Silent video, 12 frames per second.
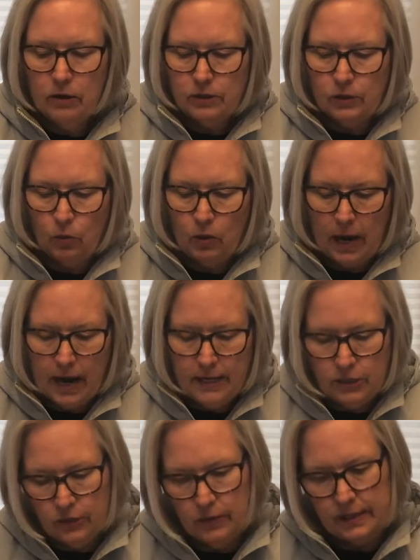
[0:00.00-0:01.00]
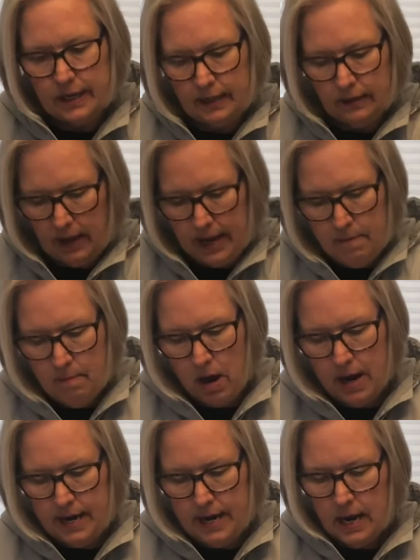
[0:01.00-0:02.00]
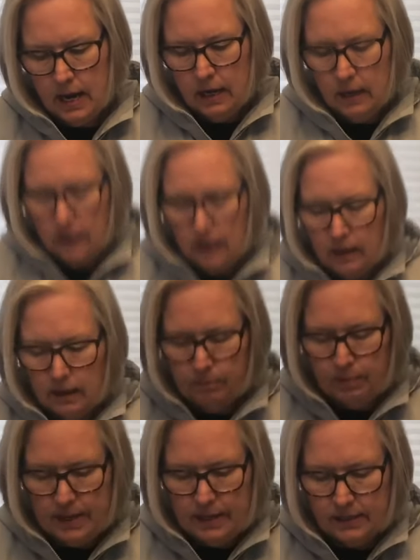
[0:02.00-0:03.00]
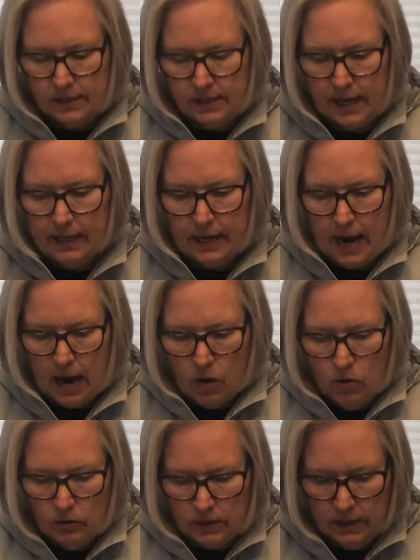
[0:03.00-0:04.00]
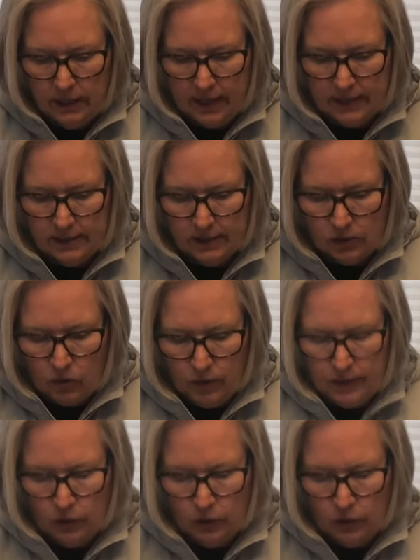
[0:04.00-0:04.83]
So what I do is I lay my bead set out as it's going